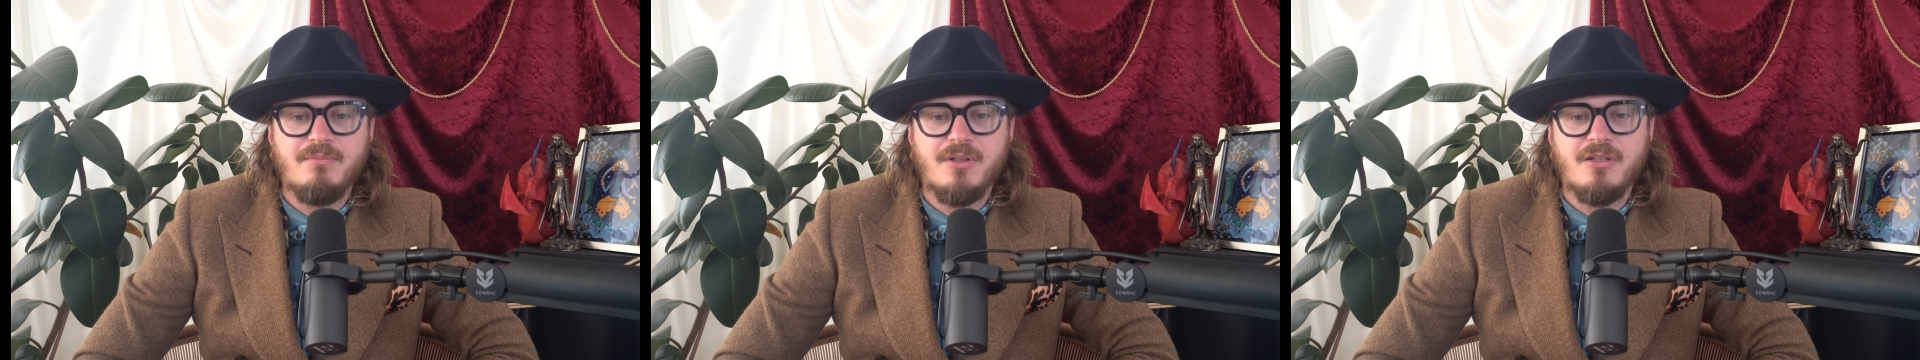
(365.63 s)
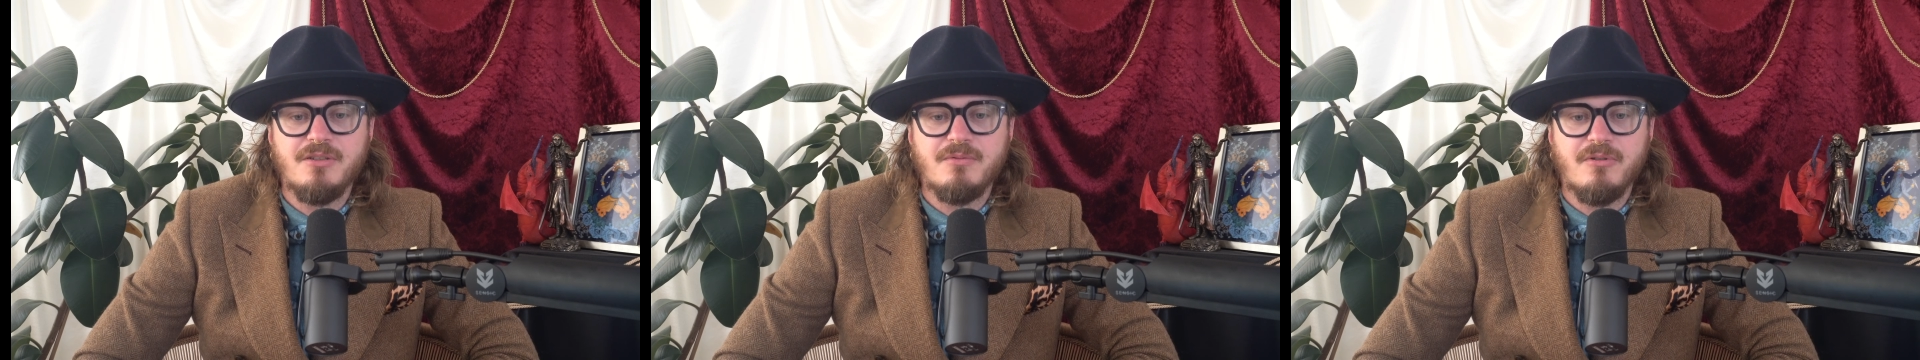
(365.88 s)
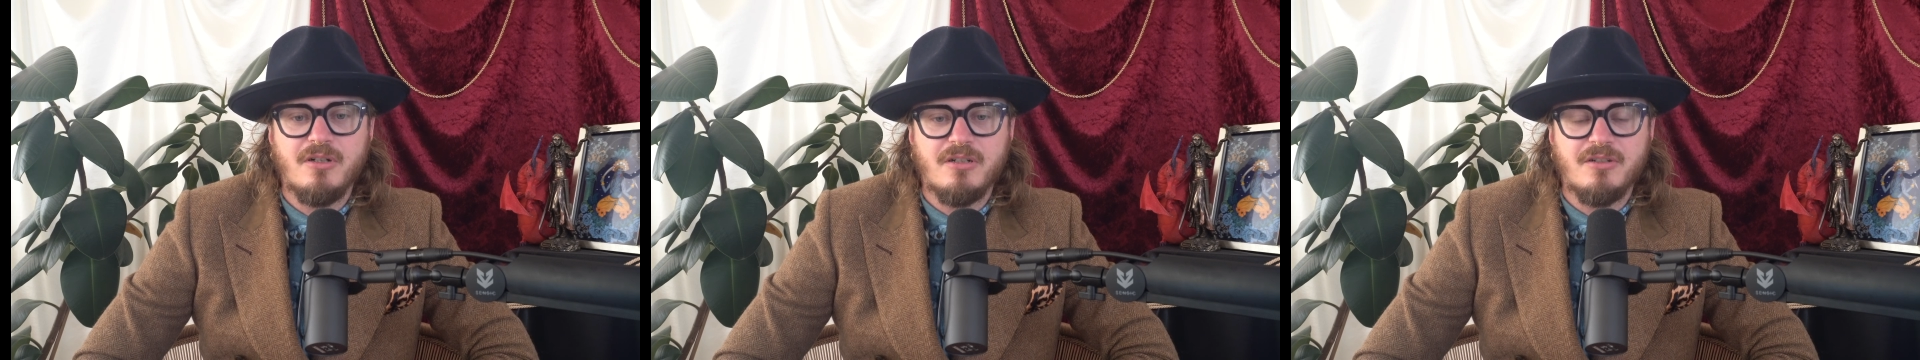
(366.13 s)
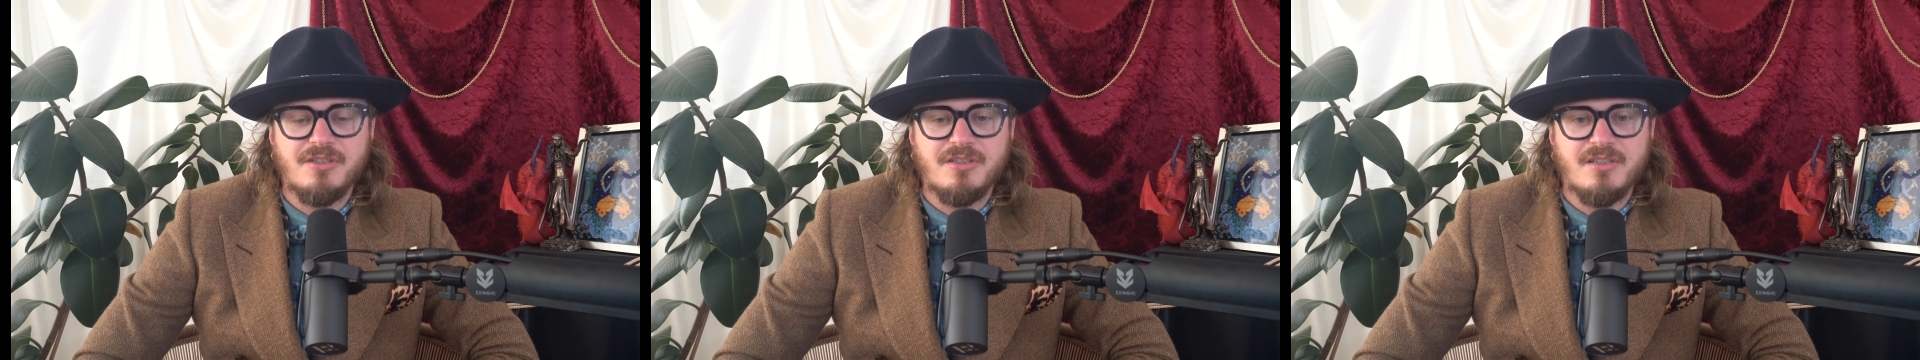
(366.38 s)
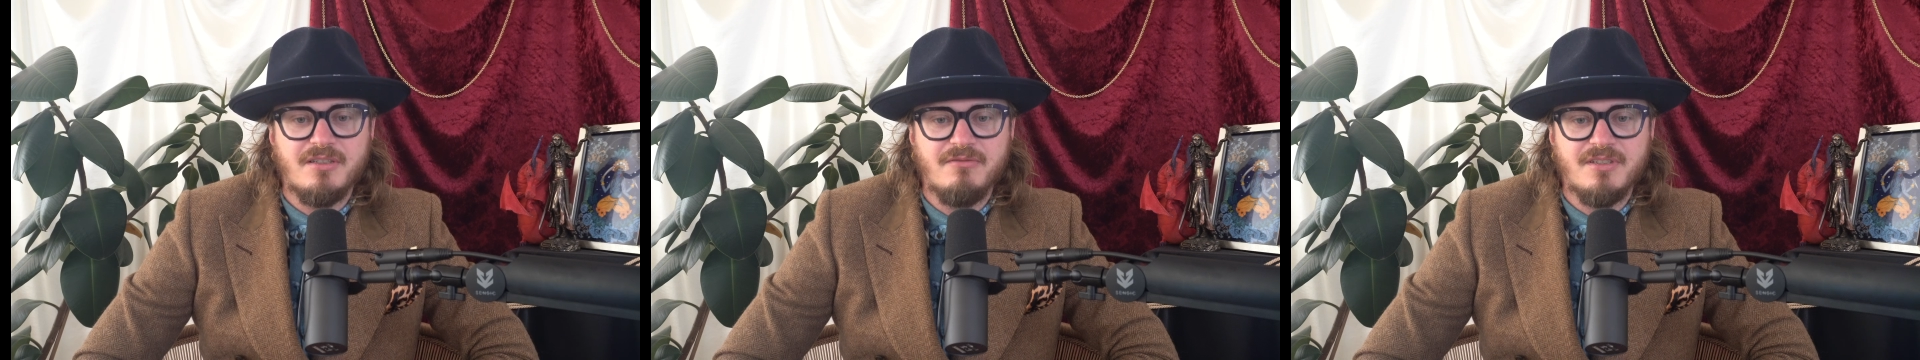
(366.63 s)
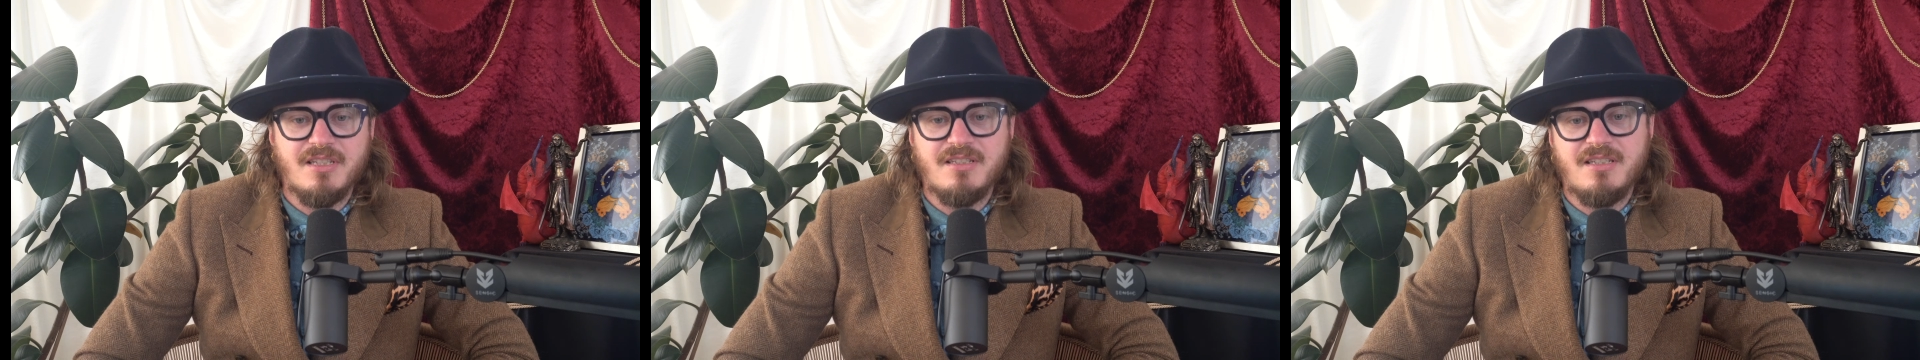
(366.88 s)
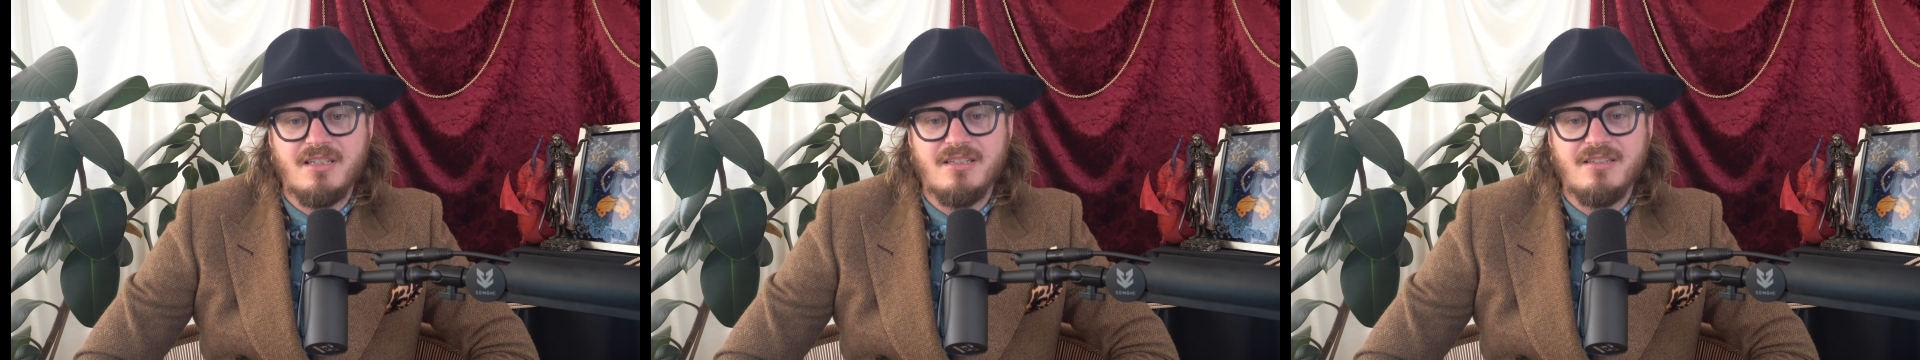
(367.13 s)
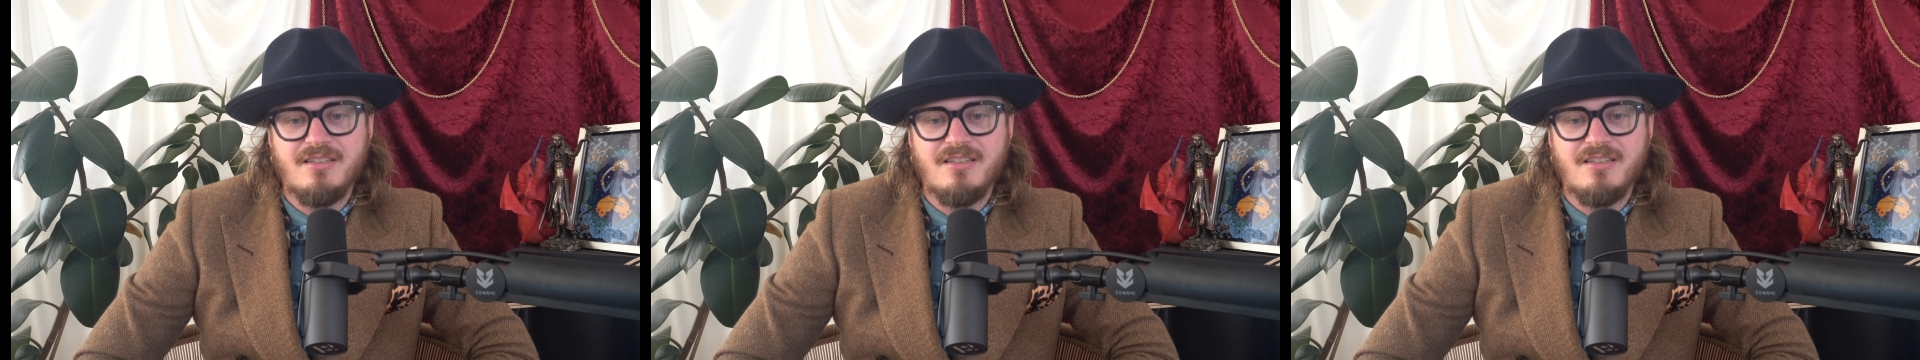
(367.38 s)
because we're unconsciously resisting it,